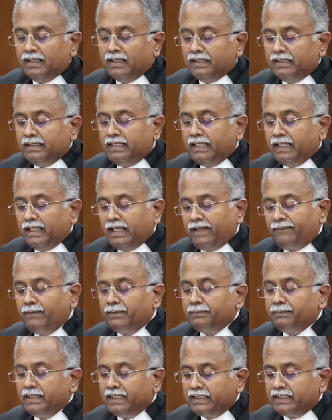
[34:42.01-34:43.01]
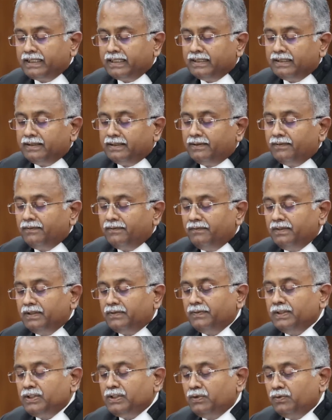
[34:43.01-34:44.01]
The affability with
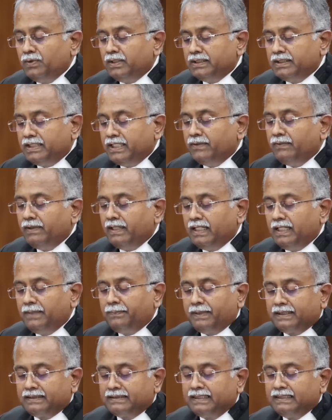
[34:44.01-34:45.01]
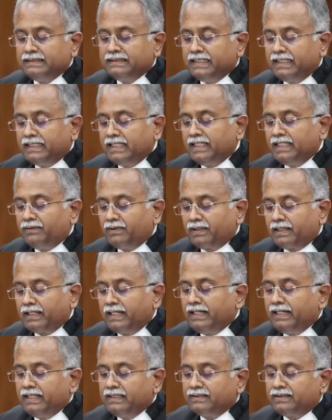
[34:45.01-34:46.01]
which you received any person seeking your
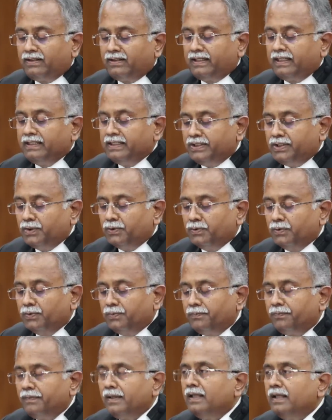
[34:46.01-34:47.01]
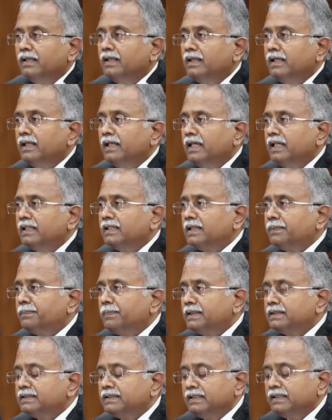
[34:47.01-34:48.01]
guidance on an issue, either
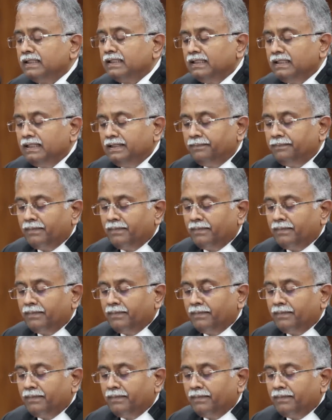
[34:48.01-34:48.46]
personal